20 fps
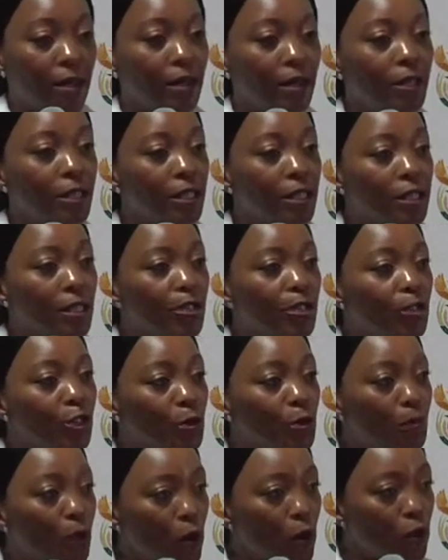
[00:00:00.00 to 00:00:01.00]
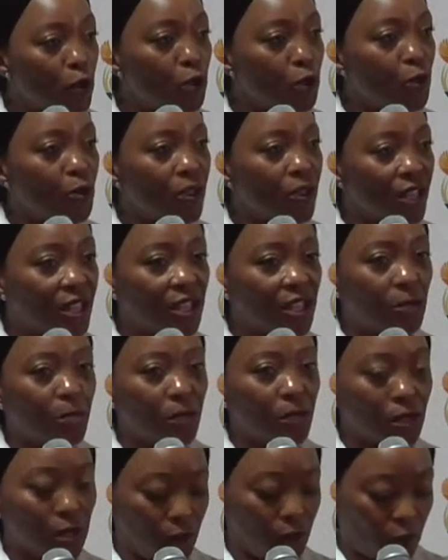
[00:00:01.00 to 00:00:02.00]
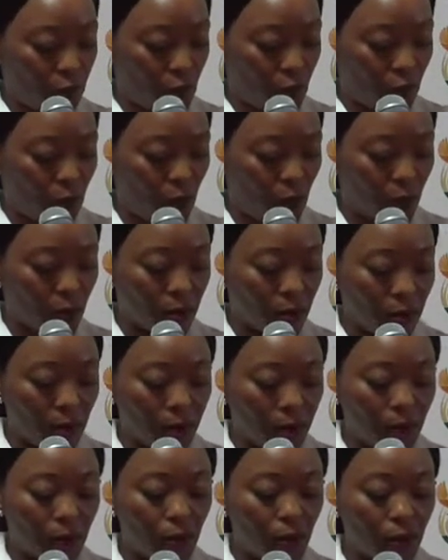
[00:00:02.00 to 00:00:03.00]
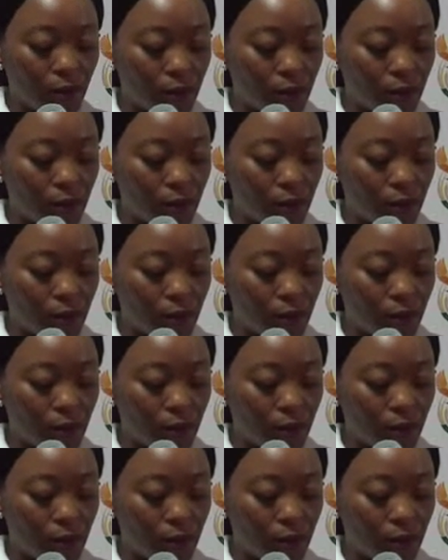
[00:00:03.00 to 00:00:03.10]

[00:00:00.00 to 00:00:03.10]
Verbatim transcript: And it is in response to this specific call that the